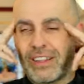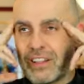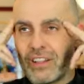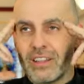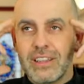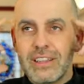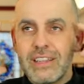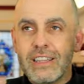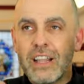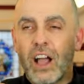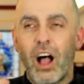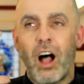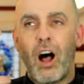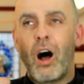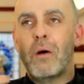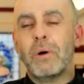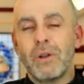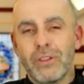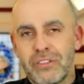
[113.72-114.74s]

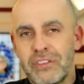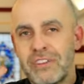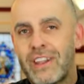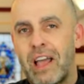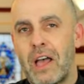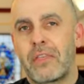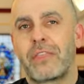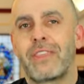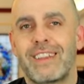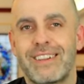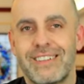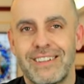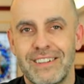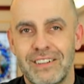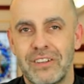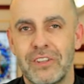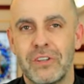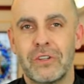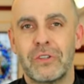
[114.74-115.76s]
almost nothing to
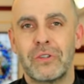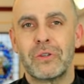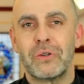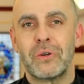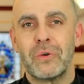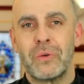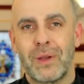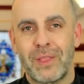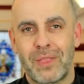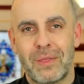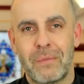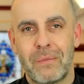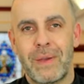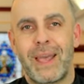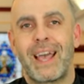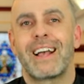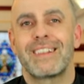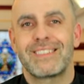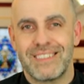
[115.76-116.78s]
do with the
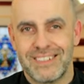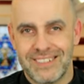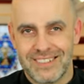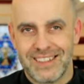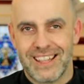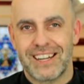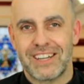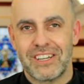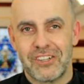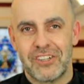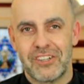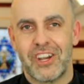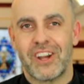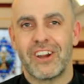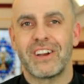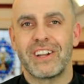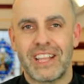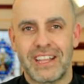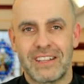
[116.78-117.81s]
passage that I
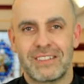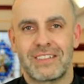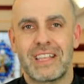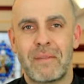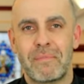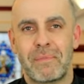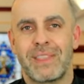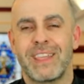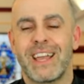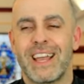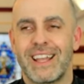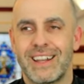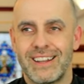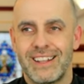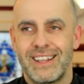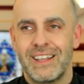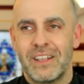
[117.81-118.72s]
shared, except that